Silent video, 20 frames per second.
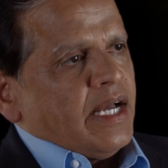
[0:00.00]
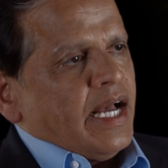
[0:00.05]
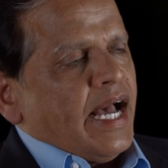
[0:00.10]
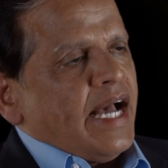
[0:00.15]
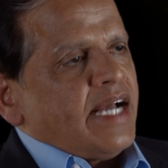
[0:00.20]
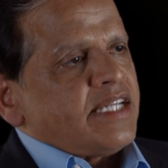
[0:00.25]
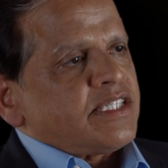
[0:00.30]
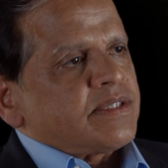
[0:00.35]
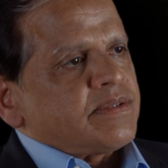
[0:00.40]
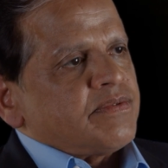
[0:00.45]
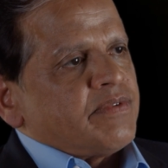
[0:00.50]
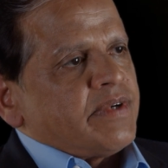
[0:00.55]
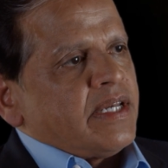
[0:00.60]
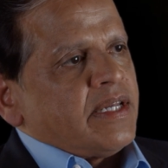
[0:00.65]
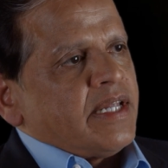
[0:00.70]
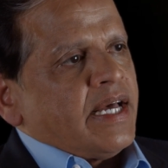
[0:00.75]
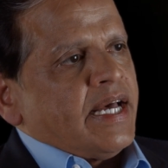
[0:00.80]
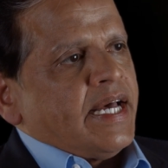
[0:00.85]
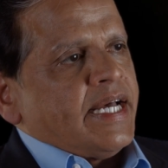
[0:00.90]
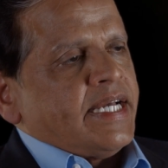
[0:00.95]
as
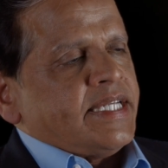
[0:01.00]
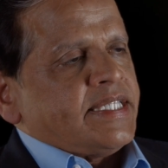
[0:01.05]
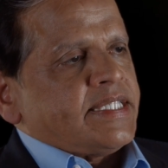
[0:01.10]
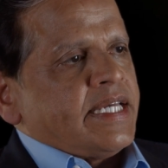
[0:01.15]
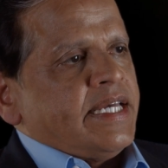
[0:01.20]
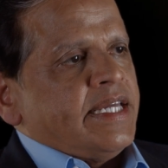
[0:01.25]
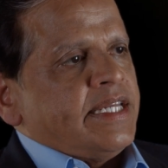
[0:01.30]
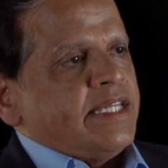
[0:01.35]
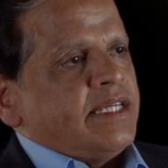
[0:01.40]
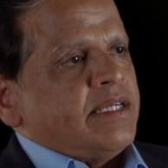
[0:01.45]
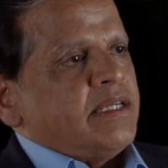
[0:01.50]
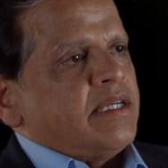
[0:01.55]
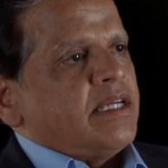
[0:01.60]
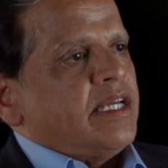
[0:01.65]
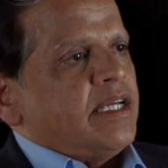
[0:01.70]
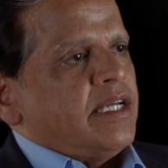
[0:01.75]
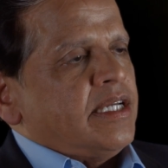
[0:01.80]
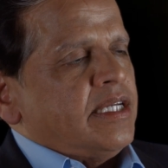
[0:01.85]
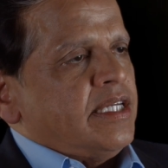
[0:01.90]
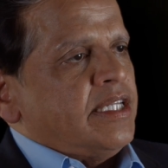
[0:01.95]
well as any
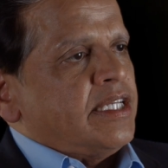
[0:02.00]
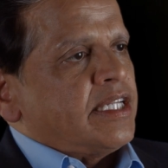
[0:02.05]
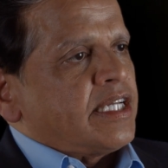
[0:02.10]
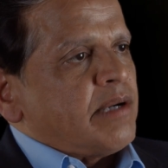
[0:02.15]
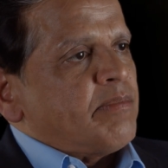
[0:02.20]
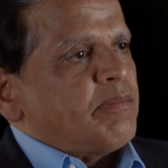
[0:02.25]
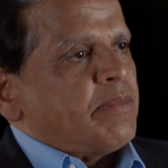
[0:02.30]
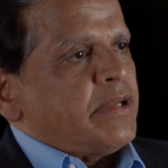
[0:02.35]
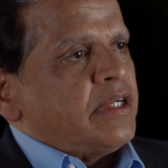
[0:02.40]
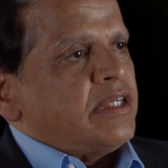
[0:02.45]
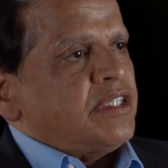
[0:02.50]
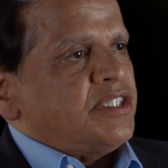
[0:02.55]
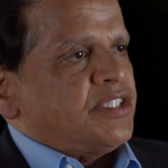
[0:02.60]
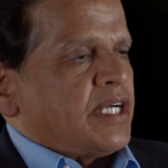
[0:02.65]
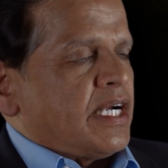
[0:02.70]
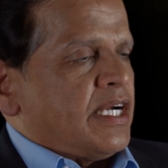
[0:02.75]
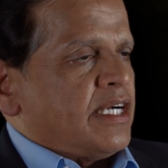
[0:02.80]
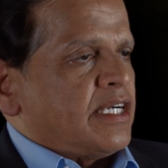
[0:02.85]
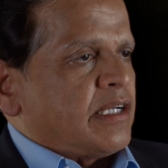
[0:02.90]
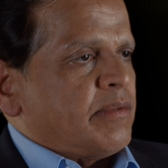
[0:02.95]
incumbent
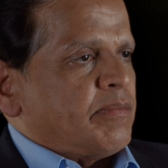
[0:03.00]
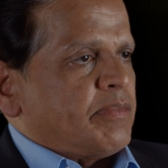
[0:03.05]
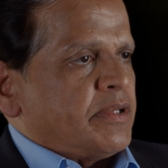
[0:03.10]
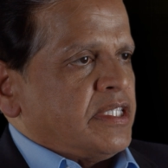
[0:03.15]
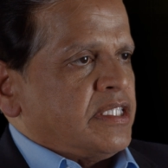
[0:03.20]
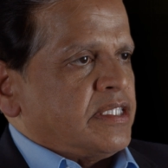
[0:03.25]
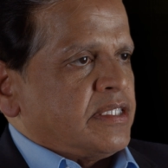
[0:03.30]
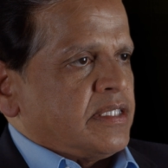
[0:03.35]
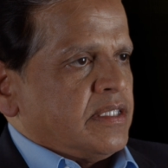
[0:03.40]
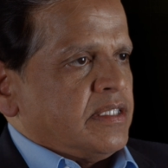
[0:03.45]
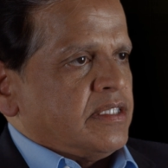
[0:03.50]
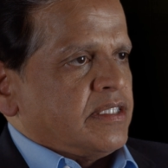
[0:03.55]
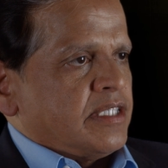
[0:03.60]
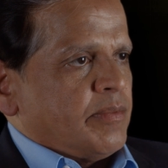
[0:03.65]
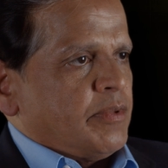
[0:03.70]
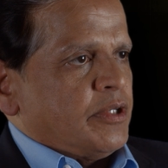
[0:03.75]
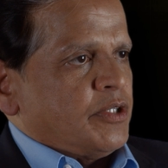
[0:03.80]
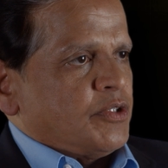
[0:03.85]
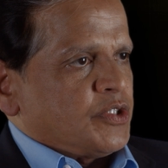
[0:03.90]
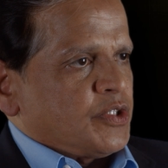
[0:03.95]
giant companies is
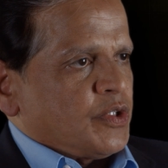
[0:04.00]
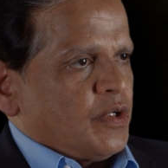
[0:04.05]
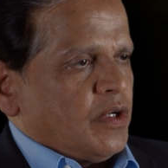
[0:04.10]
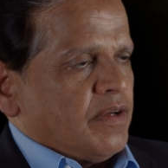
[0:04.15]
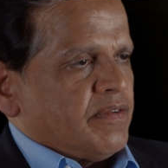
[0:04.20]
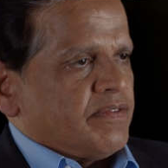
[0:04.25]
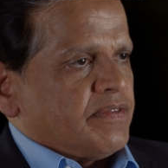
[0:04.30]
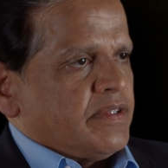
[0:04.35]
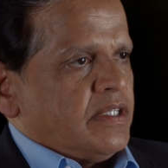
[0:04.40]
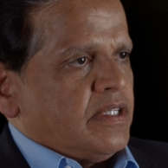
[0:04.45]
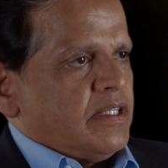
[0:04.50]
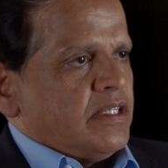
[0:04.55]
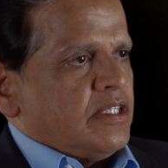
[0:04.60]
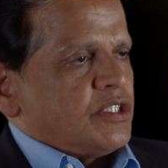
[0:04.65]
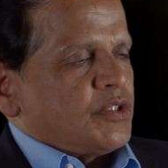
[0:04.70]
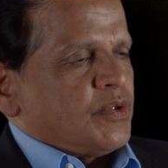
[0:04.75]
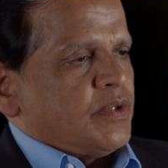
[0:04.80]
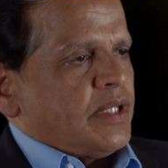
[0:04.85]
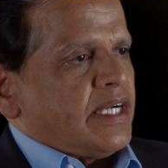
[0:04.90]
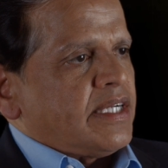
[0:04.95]
able to solve.
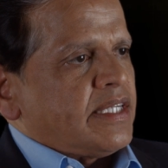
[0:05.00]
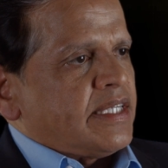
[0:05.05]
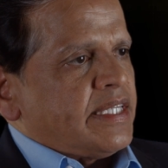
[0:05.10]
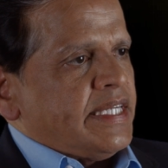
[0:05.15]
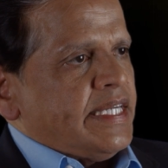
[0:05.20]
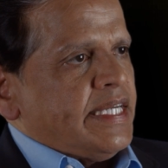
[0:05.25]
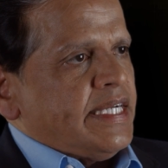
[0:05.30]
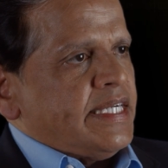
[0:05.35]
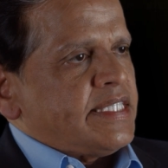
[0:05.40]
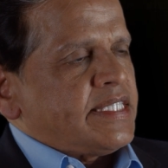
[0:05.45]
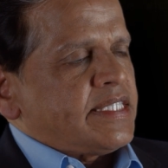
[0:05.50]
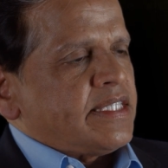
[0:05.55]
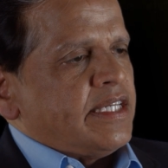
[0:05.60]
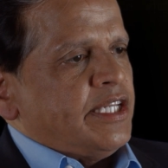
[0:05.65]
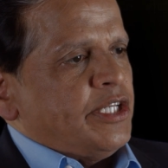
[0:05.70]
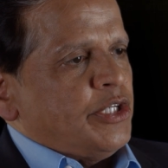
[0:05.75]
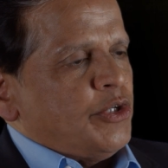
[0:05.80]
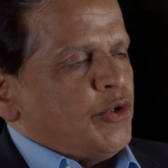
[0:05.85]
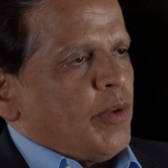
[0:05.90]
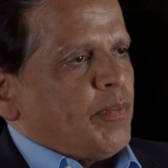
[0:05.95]
So that creates
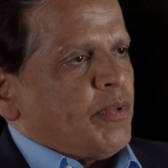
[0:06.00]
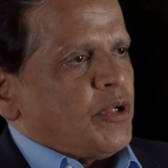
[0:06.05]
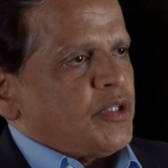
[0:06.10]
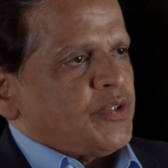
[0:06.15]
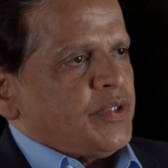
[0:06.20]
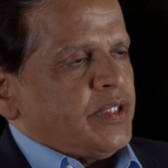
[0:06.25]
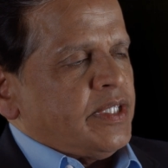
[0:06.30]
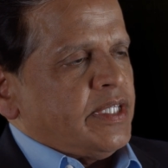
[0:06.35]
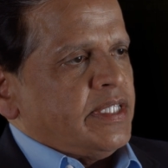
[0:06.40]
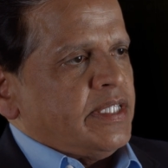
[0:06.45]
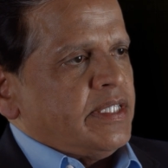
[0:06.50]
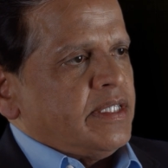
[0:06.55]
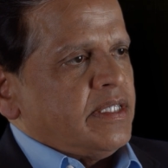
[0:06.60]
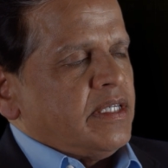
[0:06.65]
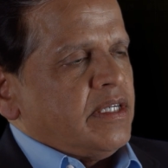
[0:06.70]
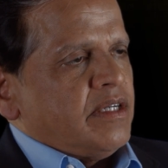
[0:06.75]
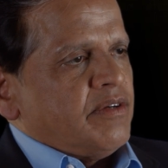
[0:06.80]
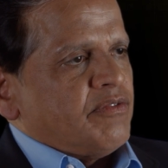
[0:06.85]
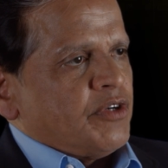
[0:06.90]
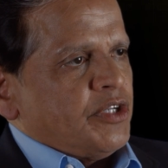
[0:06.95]
a new opportunity
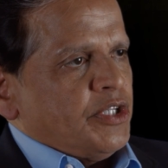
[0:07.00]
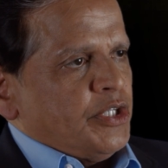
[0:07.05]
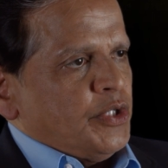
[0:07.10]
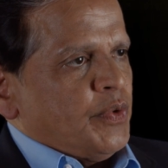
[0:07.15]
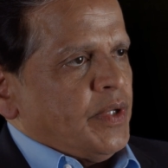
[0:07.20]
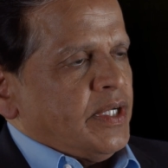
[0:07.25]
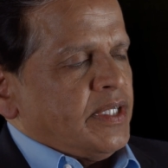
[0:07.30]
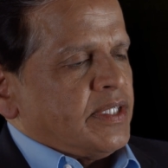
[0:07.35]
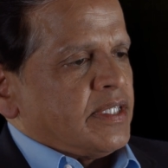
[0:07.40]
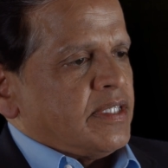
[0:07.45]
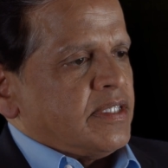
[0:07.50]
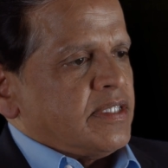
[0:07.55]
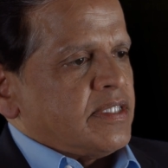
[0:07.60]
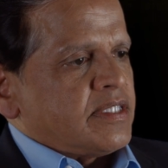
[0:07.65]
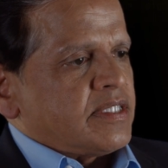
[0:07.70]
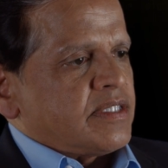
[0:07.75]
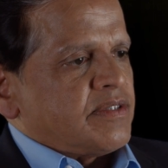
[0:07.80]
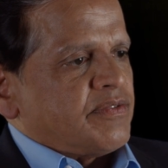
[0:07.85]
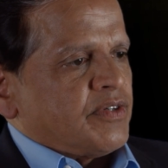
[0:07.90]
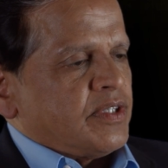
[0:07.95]
for new
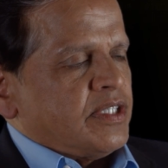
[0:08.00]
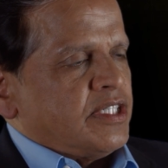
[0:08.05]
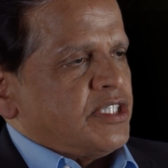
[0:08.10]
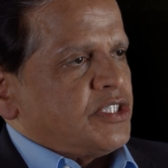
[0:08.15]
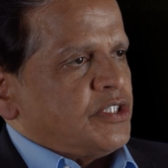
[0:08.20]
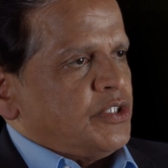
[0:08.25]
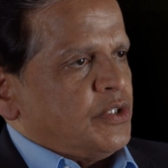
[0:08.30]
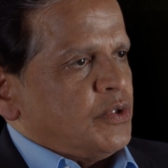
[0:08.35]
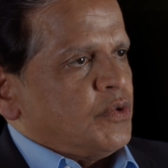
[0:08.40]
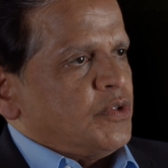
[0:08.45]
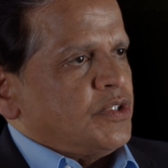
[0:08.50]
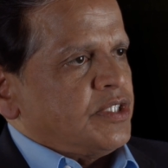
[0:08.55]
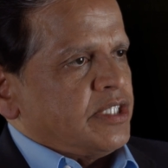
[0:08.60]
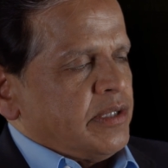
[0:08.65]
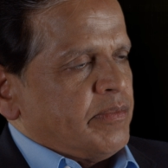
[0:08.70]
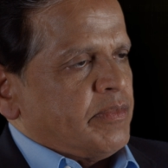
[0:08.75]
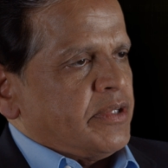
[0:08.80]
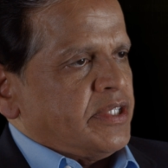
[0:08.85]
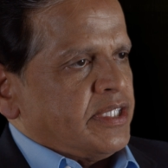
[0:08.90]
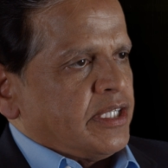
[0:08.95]
entrants for this huge
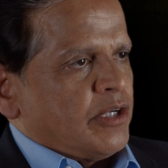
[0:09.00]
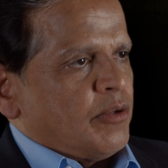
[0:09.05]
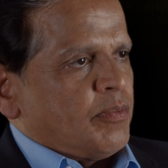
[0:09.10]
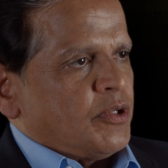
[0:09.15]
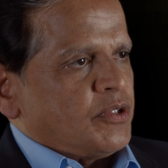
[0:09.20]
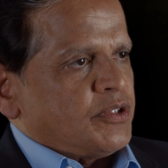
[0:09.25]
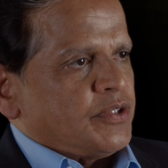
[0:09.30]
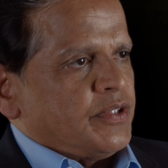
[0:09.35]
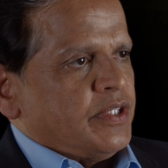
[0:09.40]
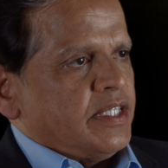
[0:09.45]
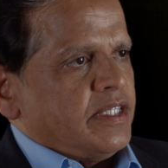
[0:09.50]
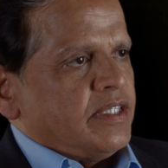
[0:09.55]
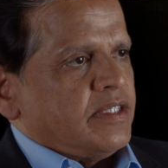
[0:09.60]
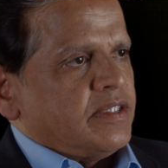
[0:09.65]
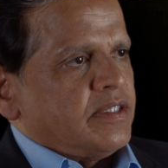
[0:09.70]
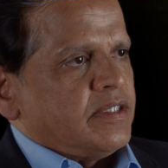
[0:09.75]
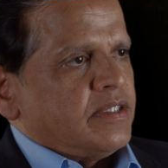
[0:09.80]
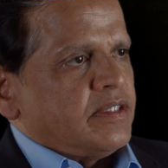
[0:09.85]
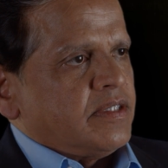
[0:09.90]
emerging opportunity.